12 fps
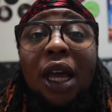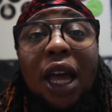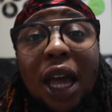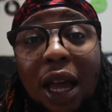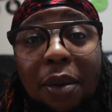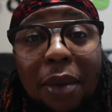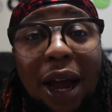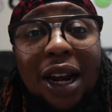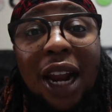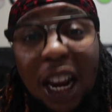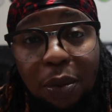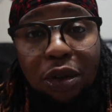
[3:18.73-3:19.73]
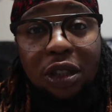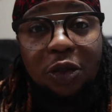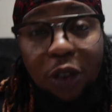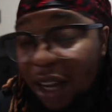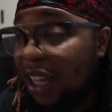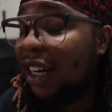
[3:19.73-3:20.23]
And my neighbors
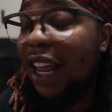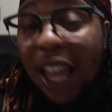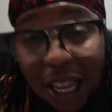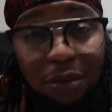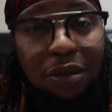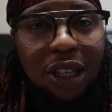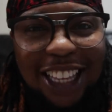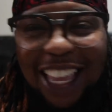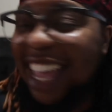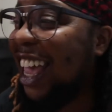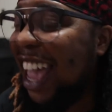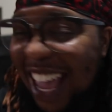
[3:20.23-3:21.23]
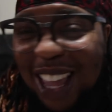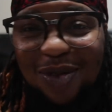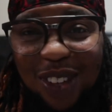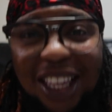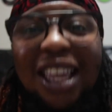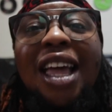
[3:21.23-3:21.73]
fucking hate me. They hate
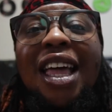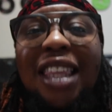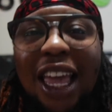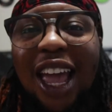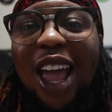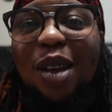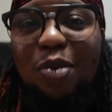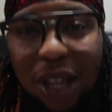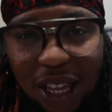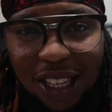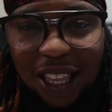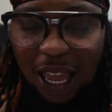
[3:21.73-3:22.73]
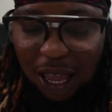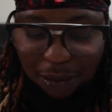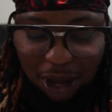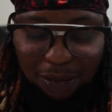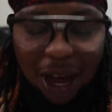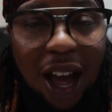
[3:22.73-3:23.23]
me. They hate me. They hate
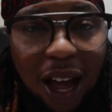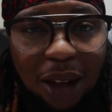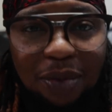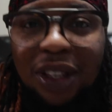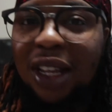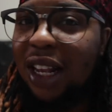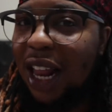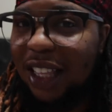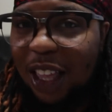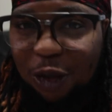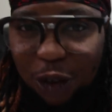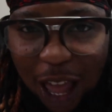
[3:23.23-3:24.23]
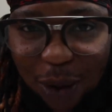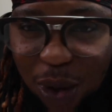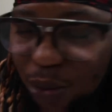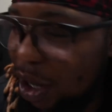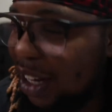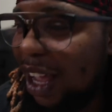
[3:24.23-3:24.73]
my mom. Like, they feel like we
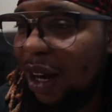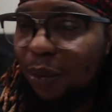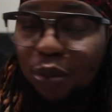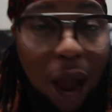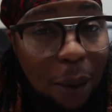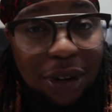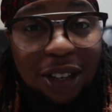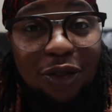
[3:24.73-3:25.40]
break down the property